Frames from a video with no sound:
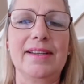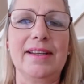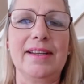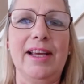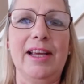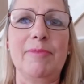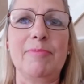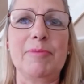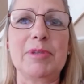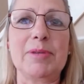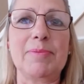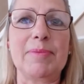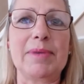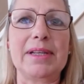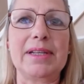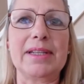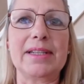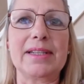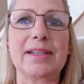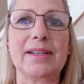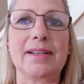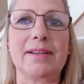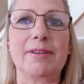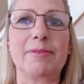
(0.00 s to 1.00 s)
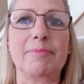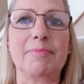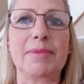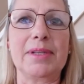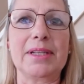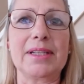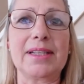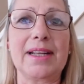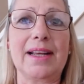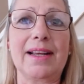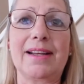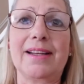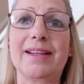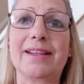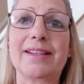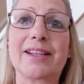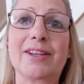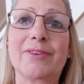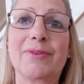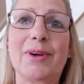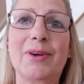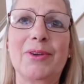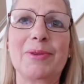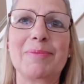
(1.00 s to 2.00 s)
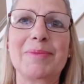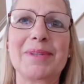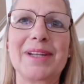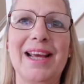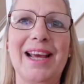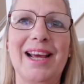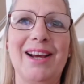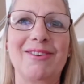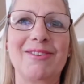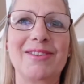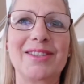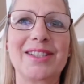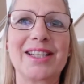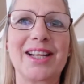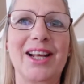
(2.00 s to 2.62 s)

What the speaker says: came to me exactly as I wrote them down.